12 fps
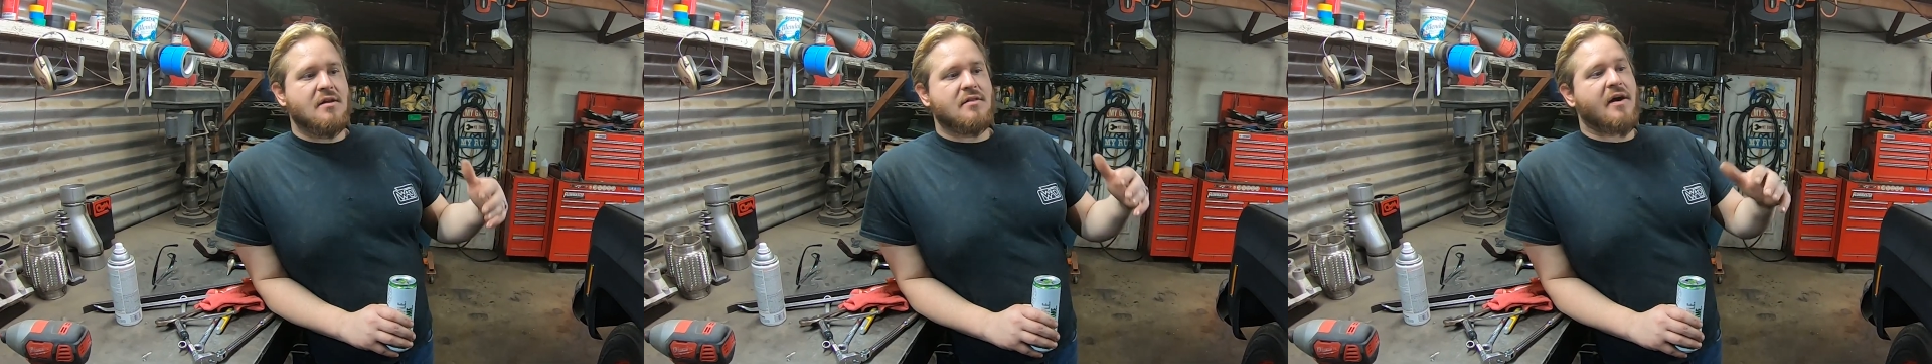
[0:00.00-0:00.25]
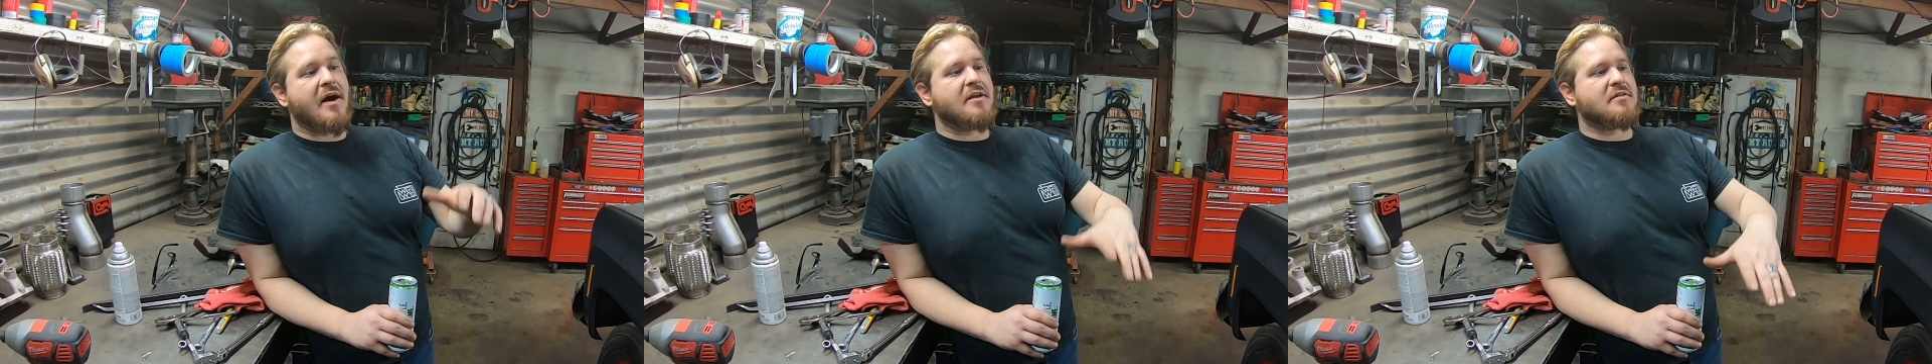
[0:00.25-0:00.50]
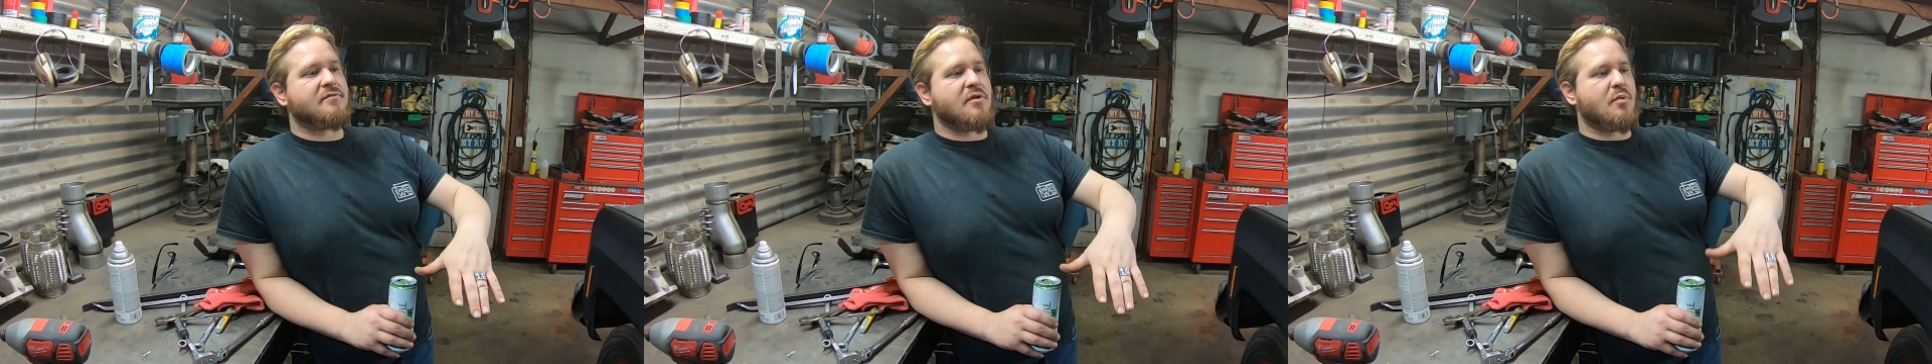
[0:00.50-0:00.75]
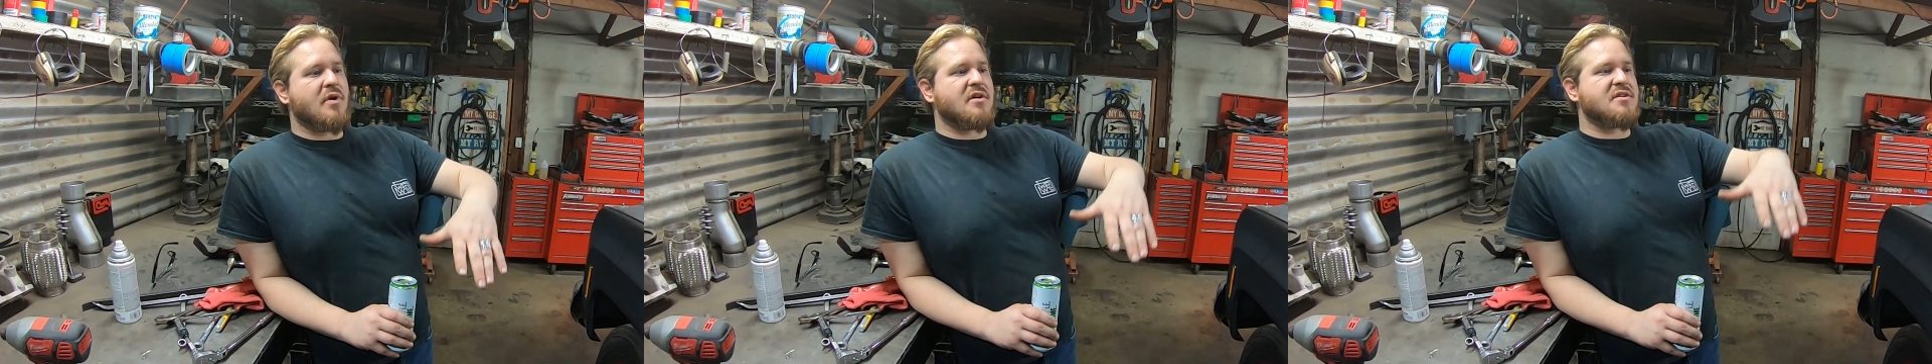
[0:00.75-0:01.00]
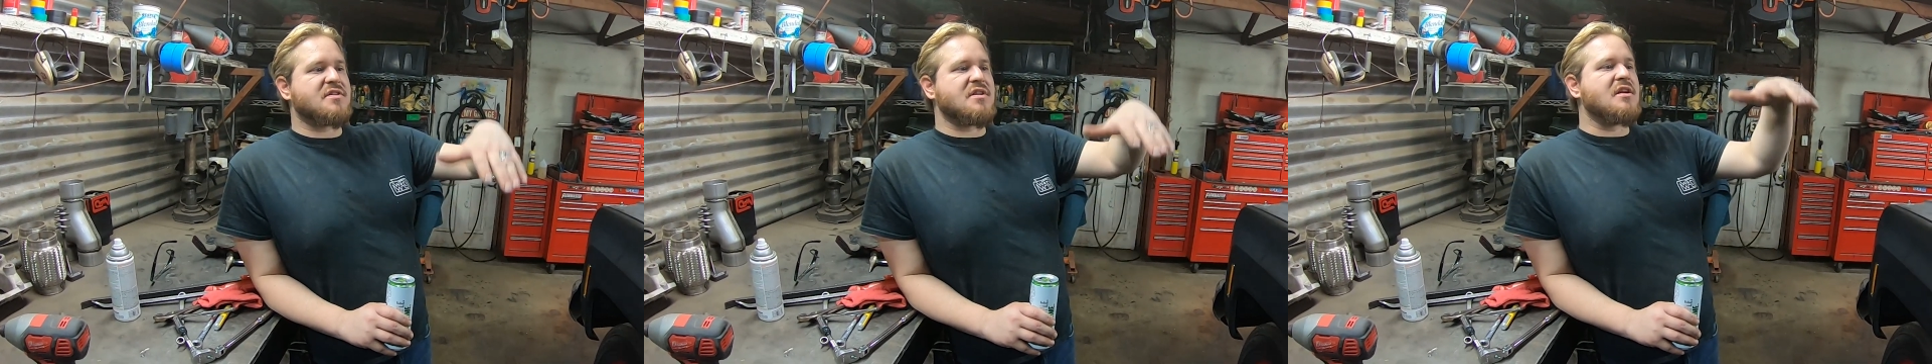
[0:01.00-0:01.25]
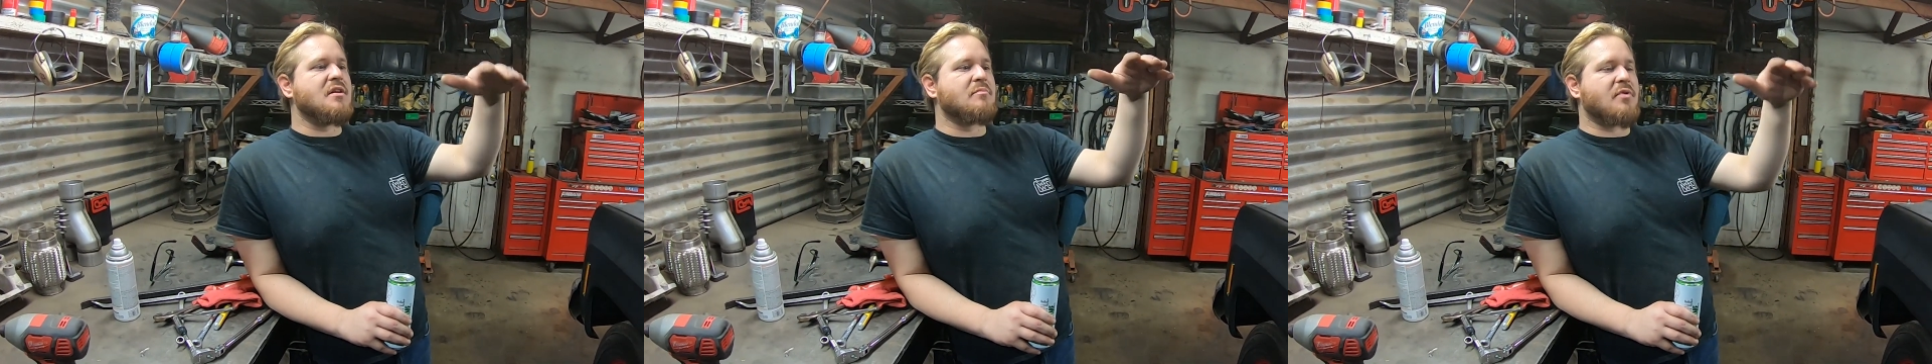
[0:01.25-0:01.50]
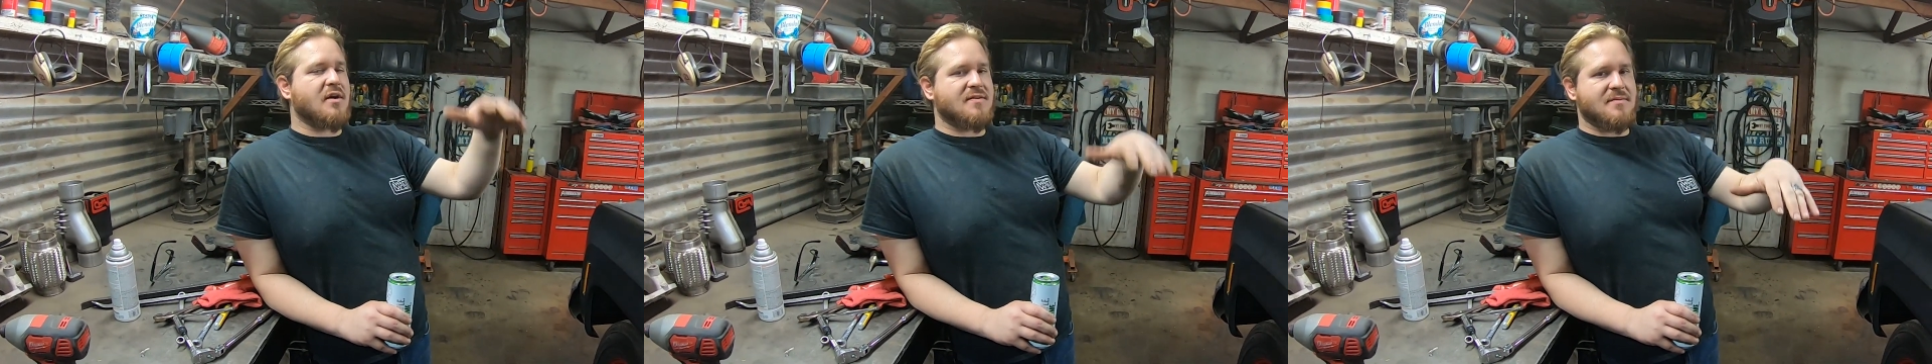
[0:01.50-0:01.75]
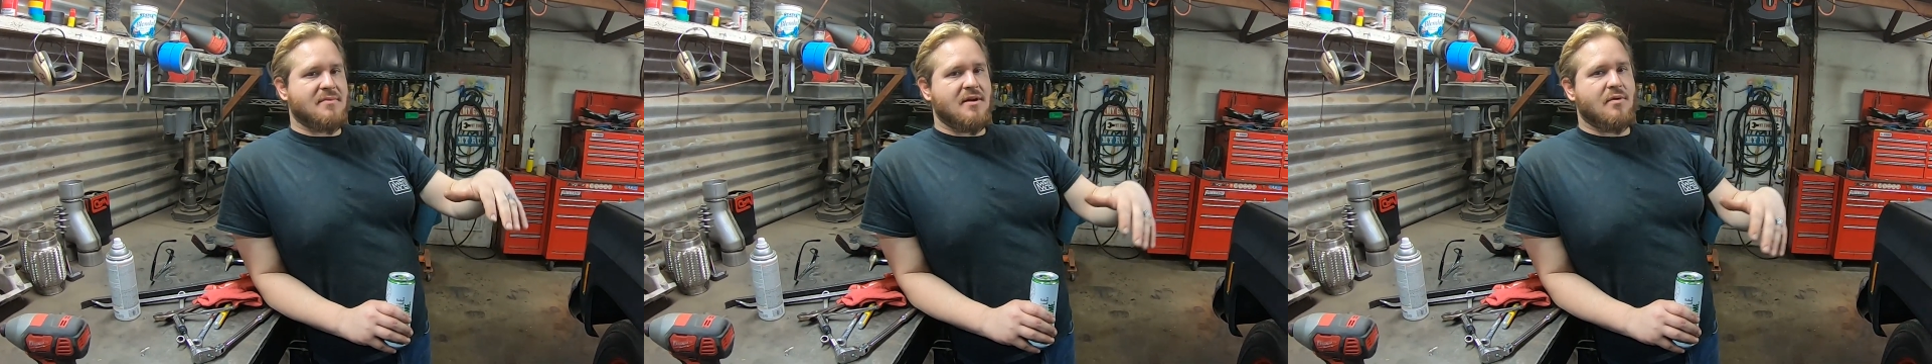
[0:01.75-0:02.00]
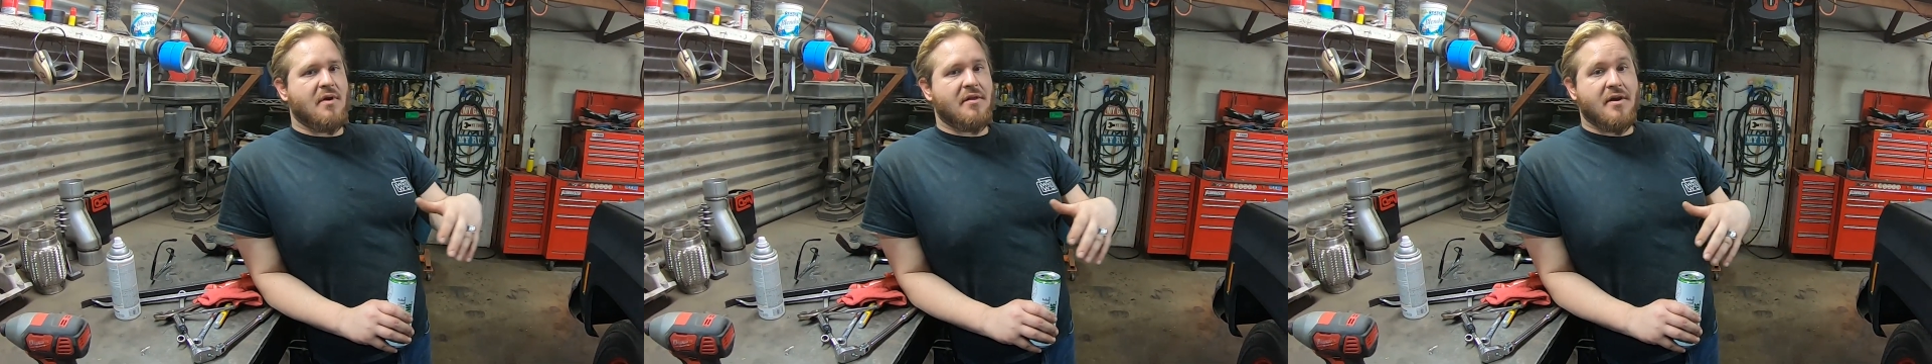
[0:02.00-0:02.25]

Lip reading: the height of the rear seat in proximity to whether